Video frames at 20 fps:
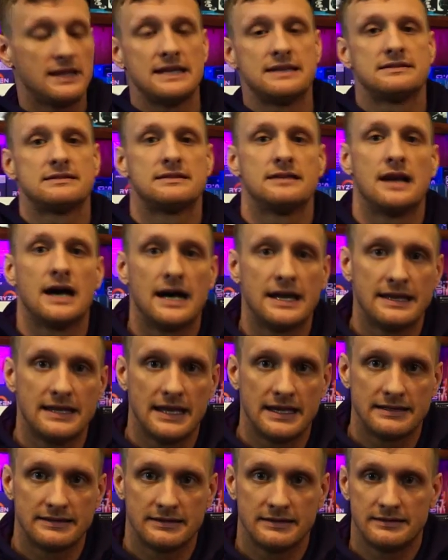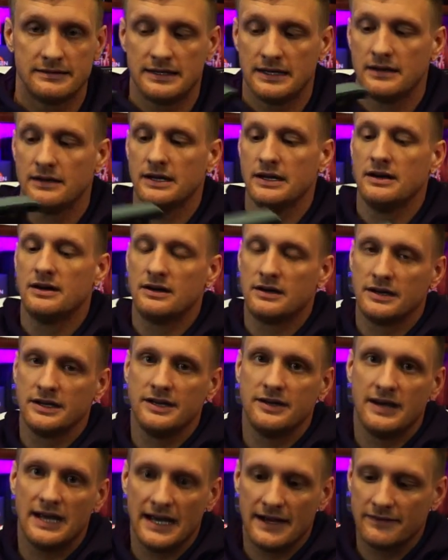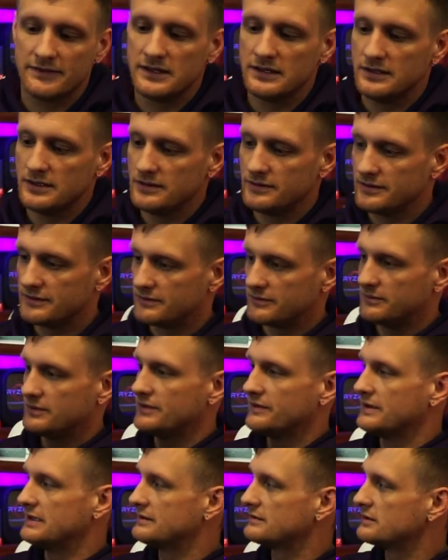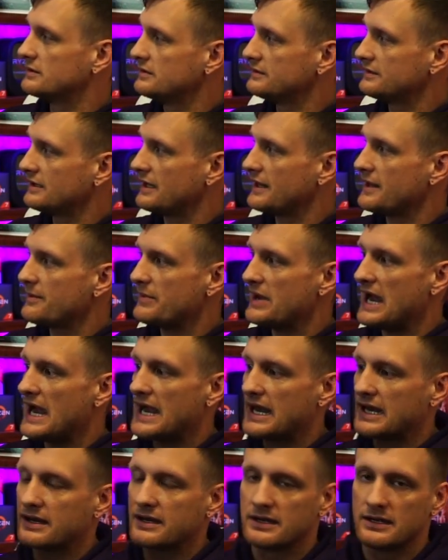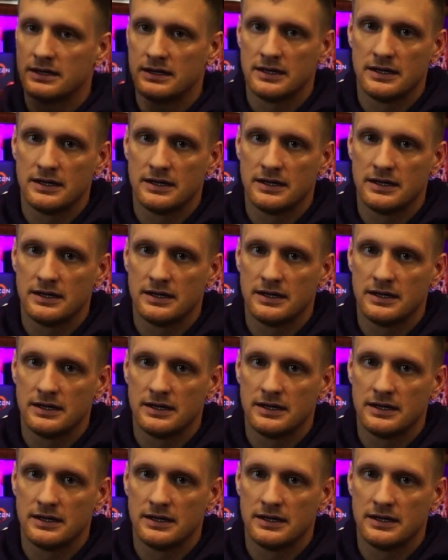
It's not necessary. All you have to do is remove the screws on the back